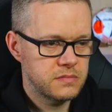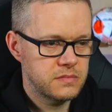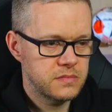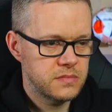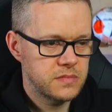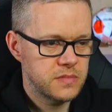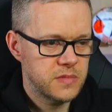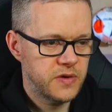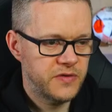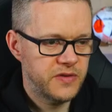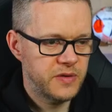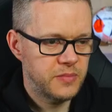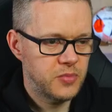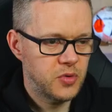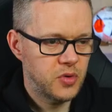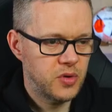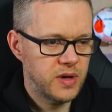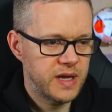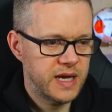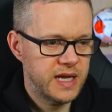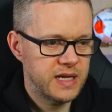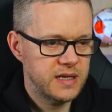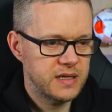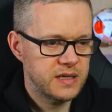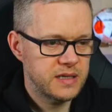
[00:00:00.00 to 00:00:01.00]
Lovely ball
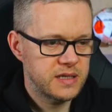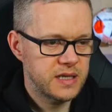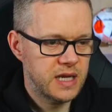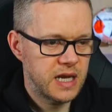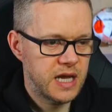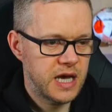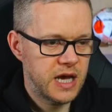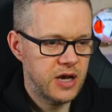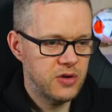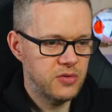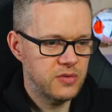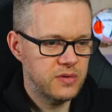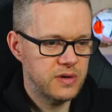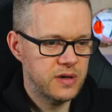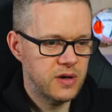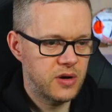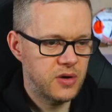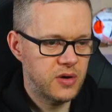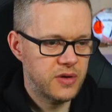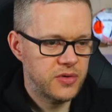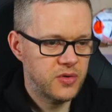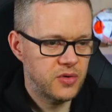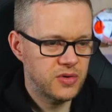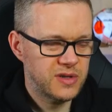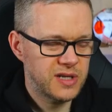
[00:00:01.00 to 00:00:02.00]
in. De Lowe. Oh, I
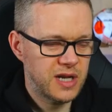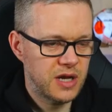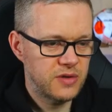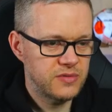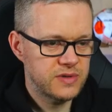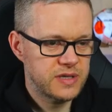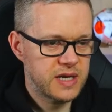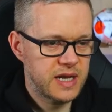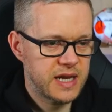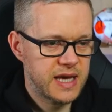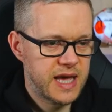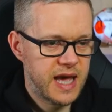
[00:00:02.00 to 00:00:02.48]
thought De Lowe was going to